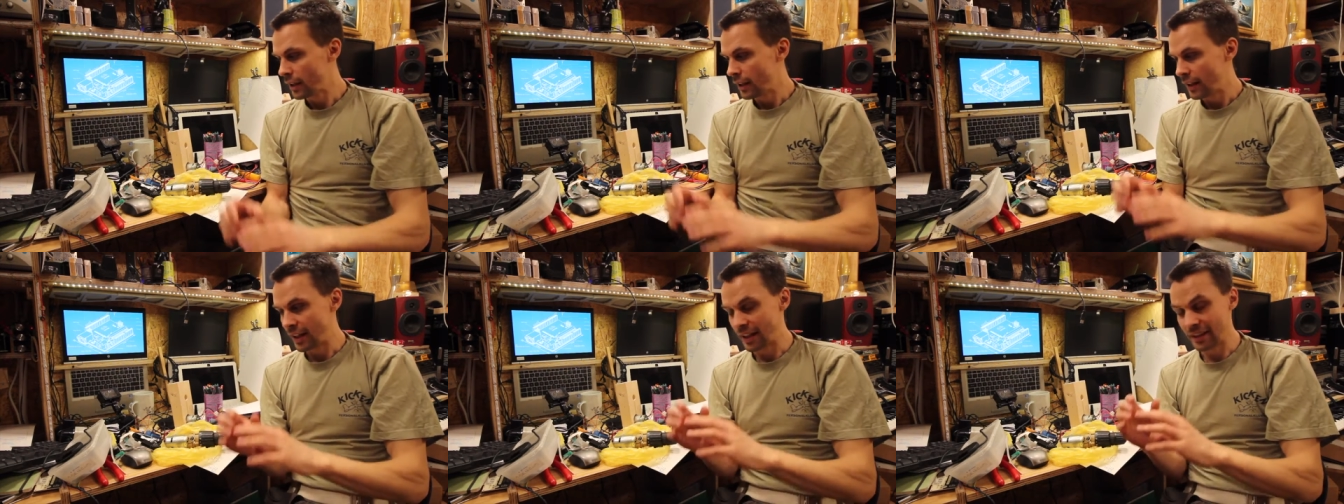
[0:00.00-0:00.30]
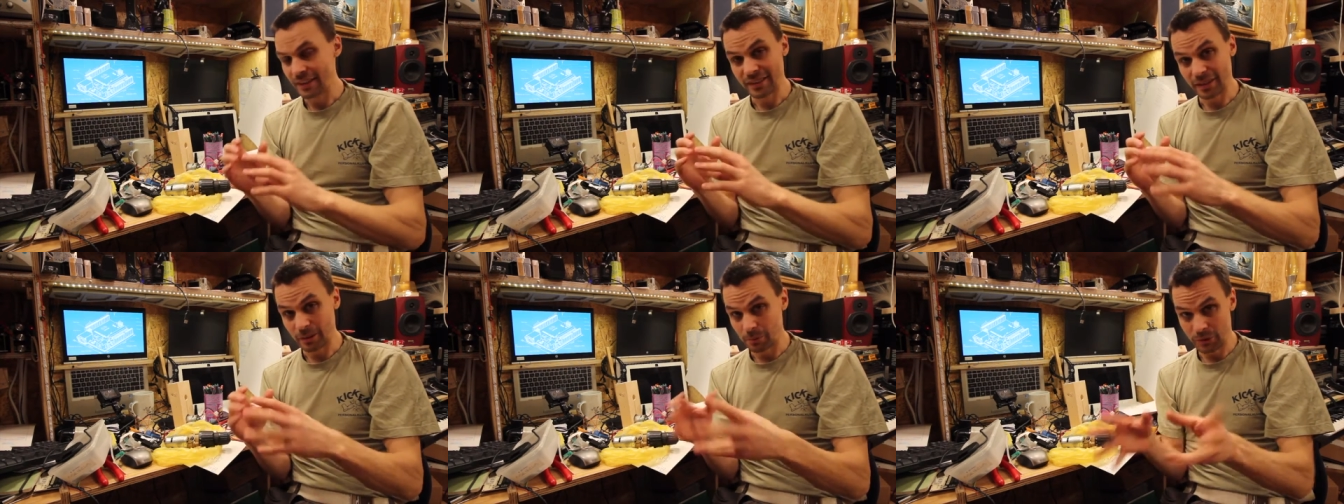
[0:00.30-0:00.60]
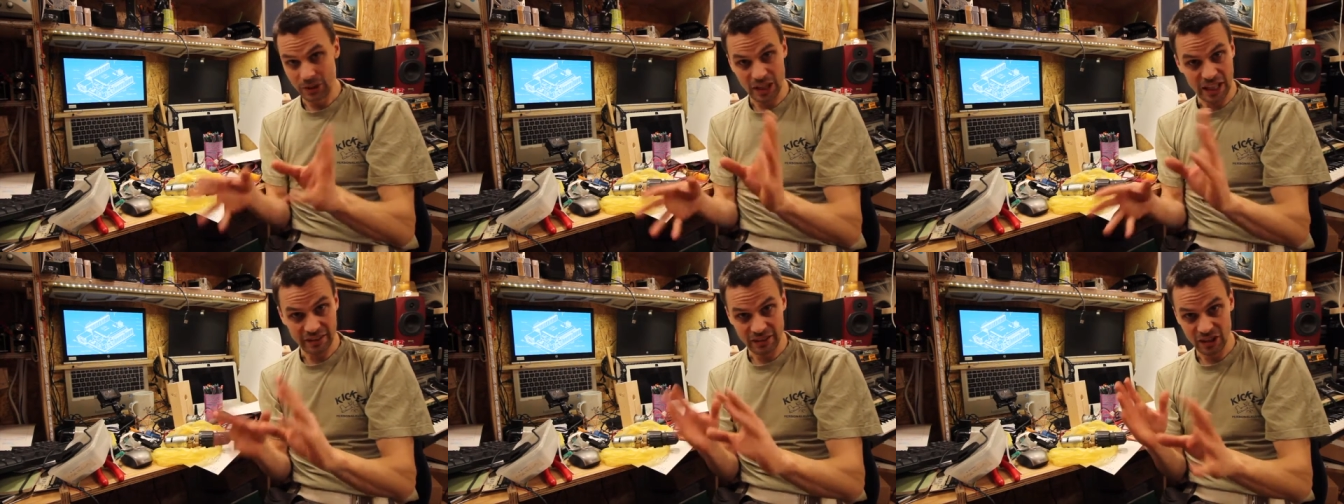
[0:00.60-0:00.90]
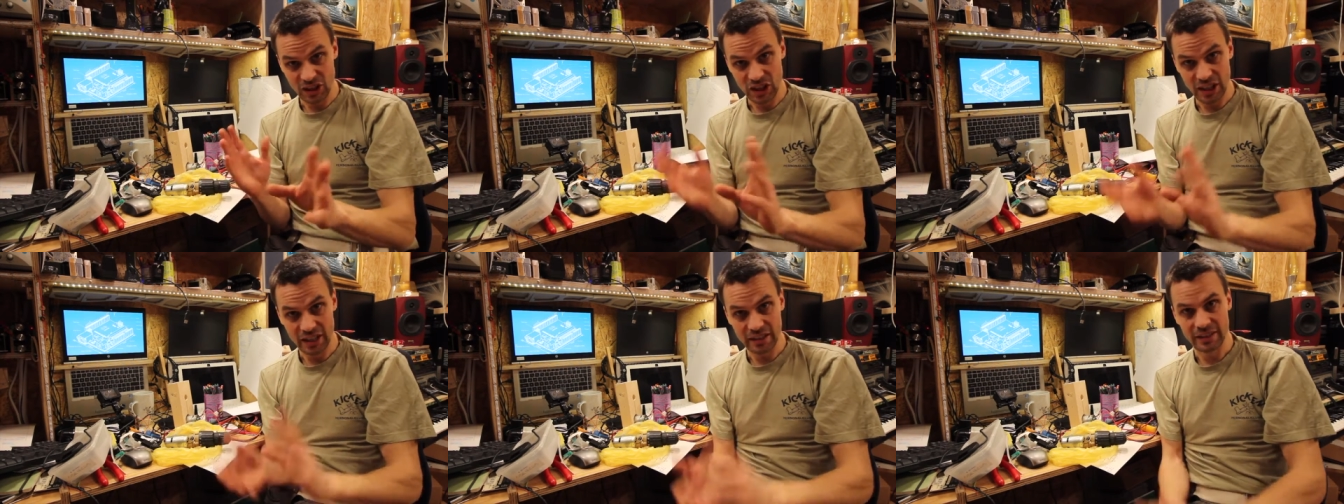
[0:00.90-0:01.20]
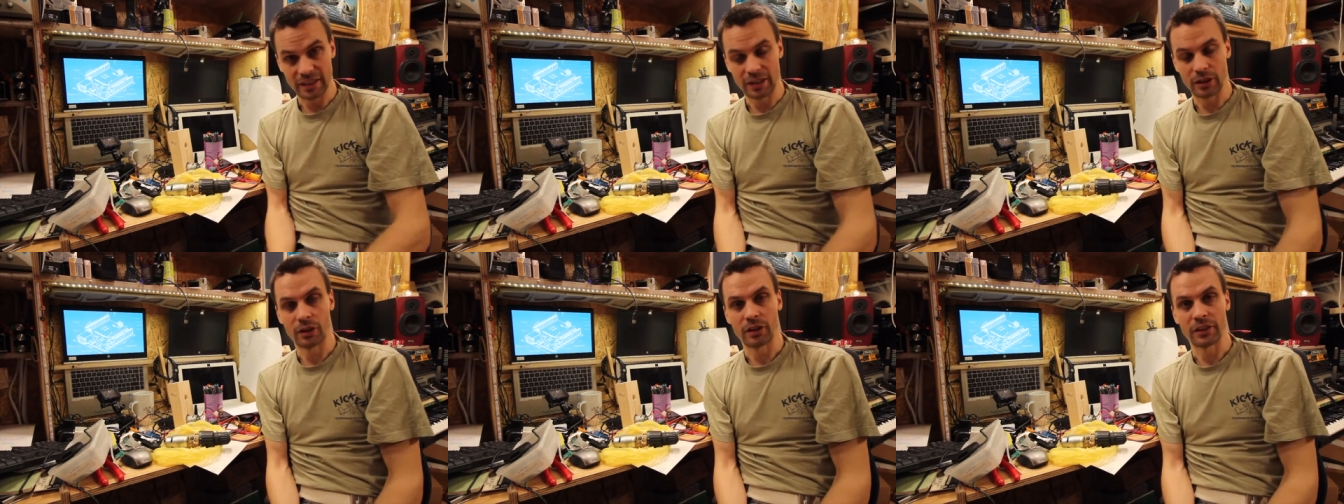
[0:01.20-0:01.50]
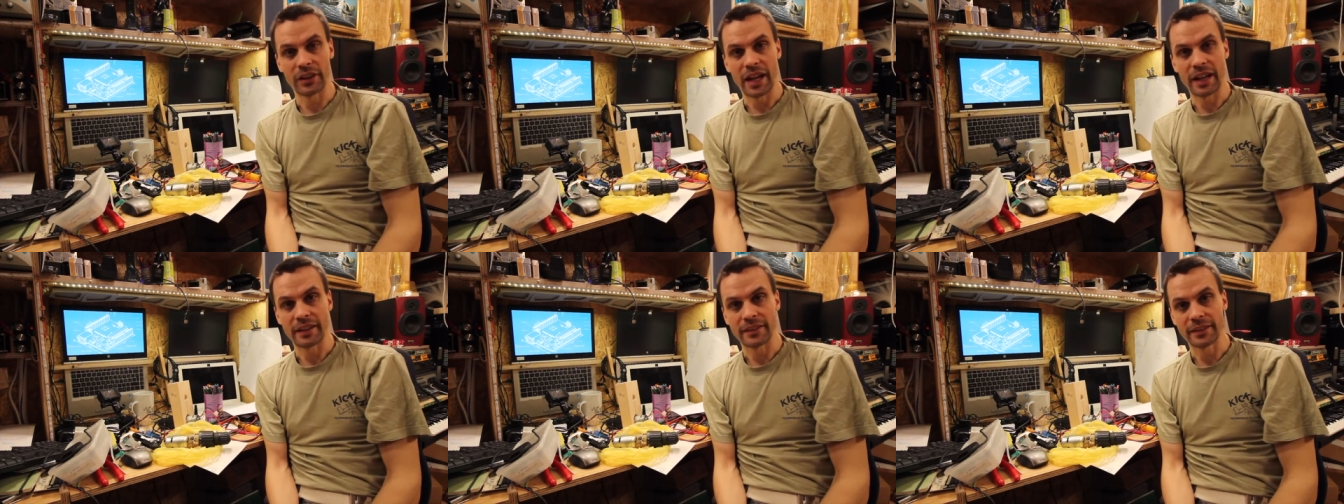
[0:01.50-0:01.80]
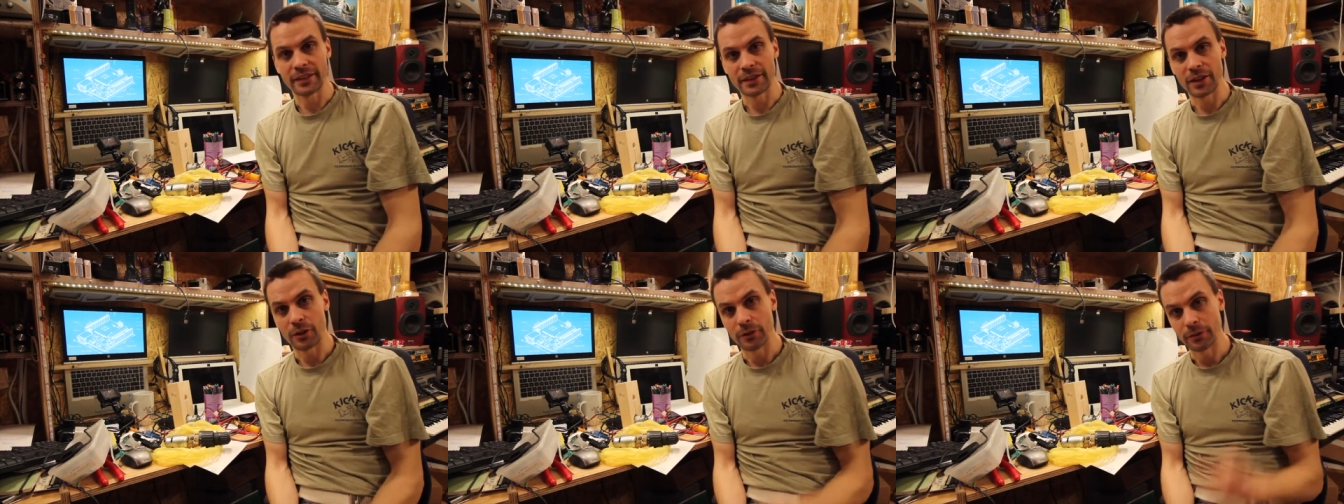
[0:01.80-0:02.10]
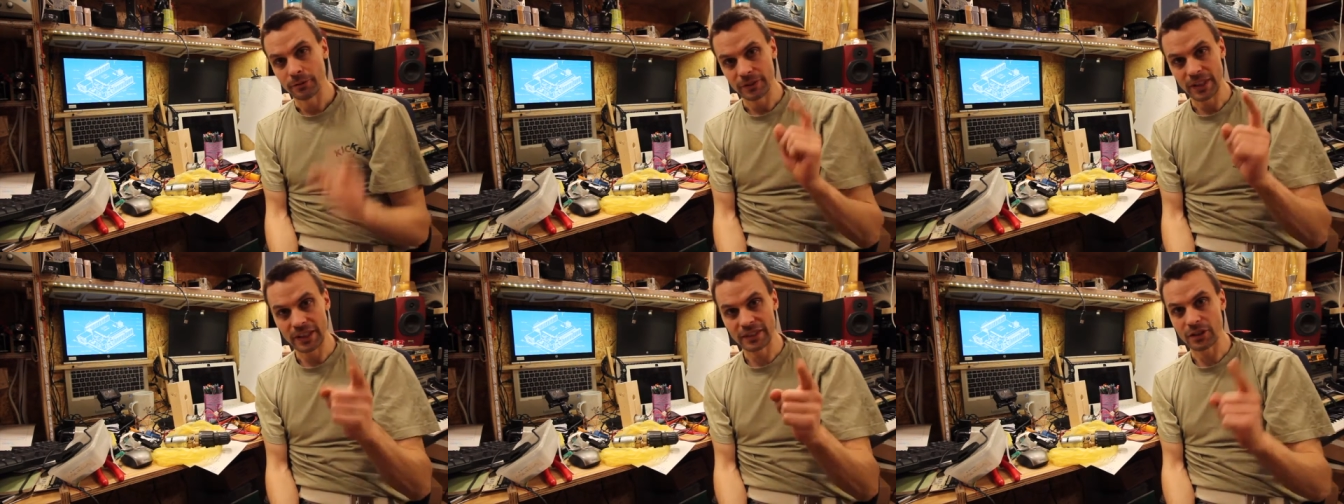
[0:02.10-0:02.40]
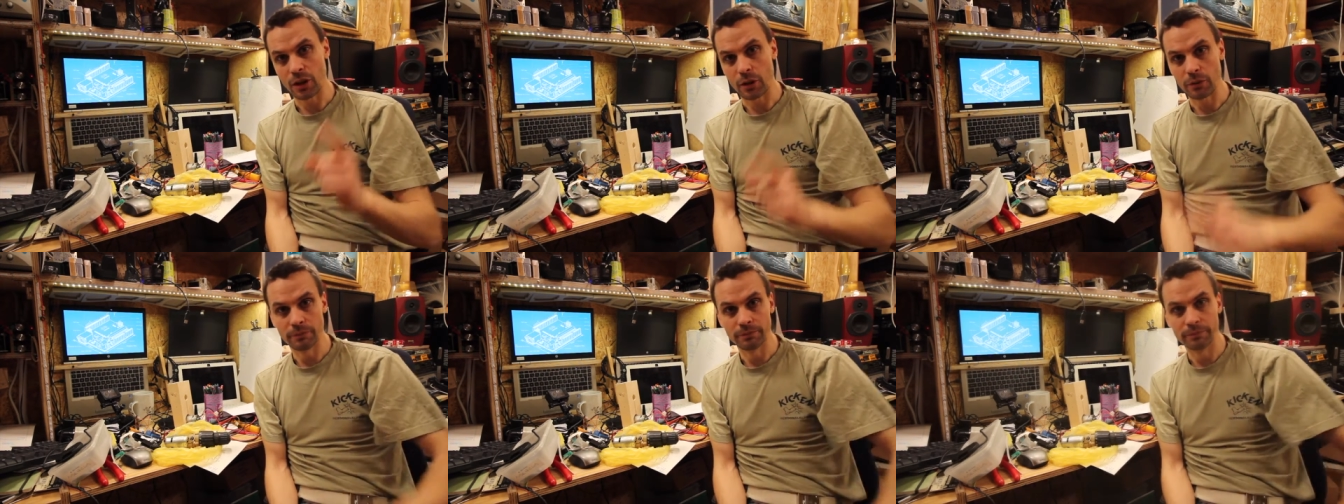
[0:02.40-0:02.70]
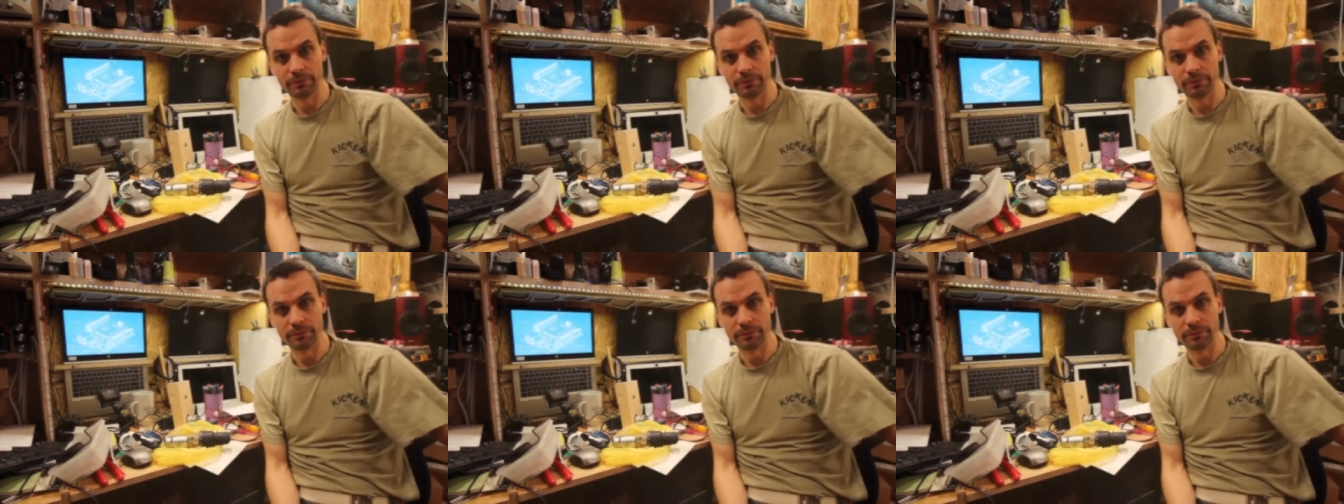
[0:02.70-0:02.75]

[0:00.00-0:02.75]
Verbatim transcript: and some data sheets and all that. So let's go.